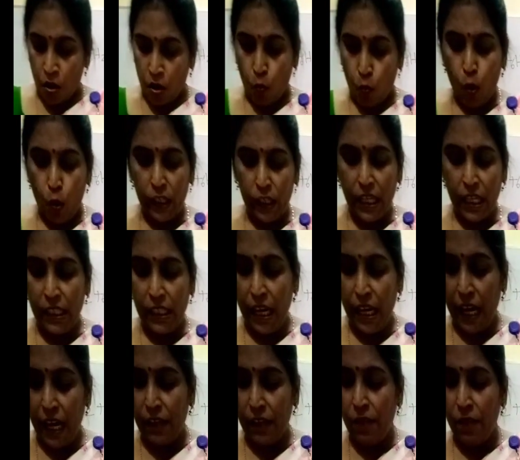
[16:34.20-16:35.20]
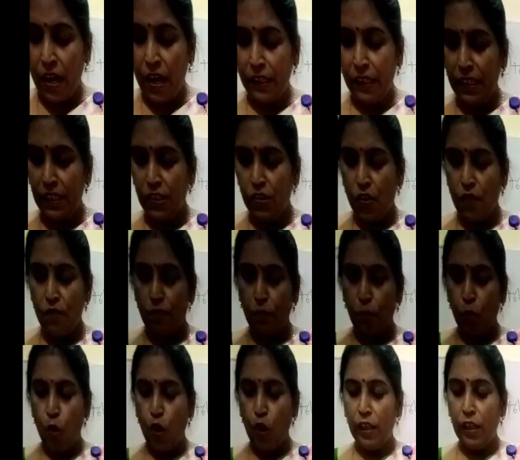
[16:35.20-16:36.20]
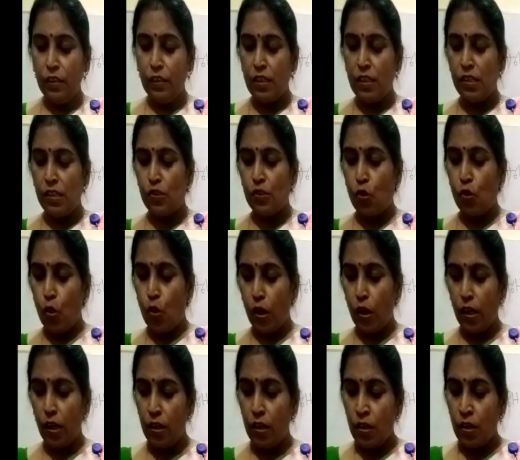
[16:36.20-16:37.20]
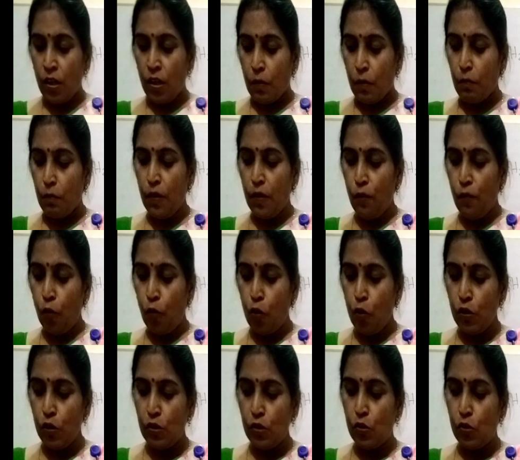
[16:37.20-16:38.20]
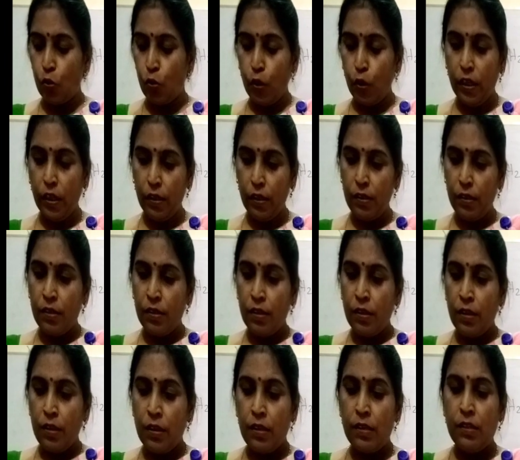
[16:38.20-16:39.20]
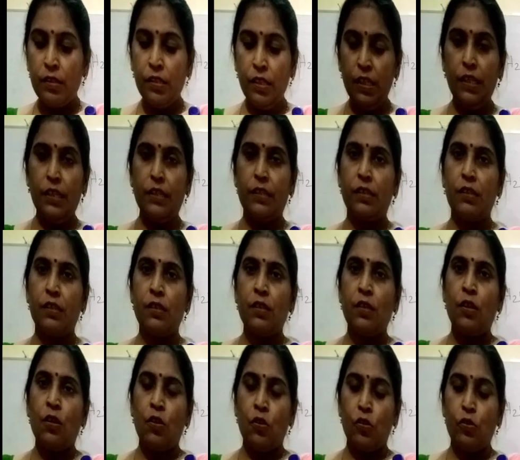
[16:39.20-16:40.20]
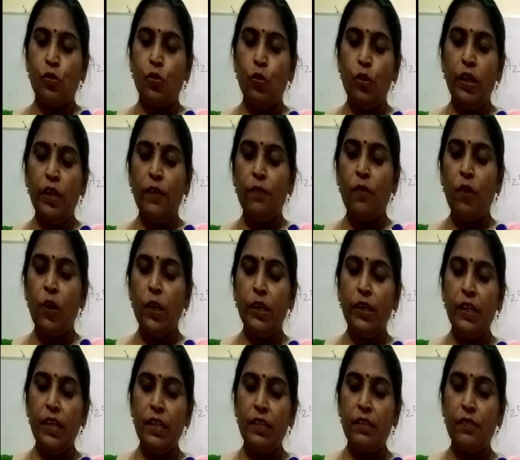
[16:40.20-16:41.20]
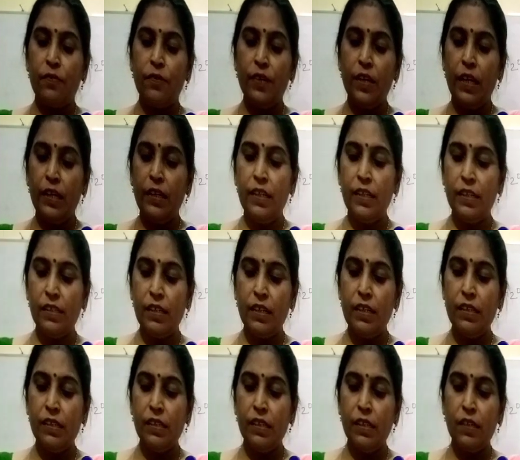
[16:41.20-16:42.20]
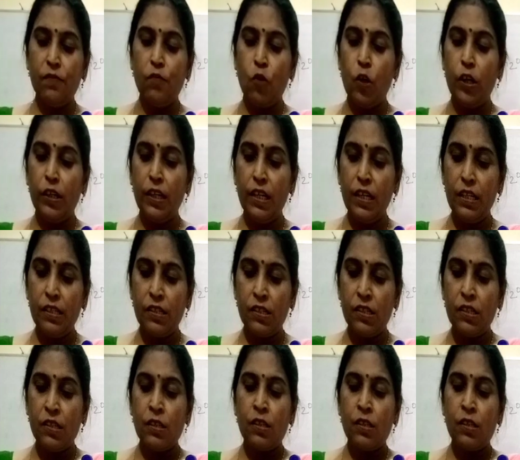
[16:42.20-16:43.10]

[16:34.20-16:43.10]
What are the advantage of plowing the soil before sowing seeds? So advantage, we had discussed advantage.